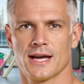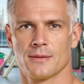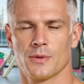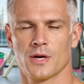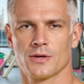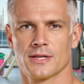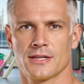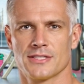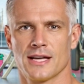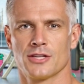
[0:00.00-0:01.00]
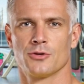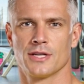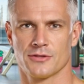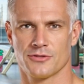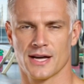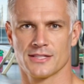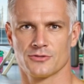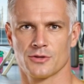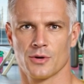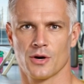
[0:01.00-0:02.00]
and polyunsaturated fats
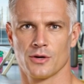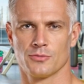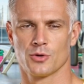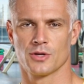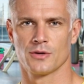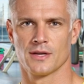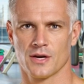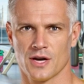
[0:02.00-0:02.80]
from olive oil,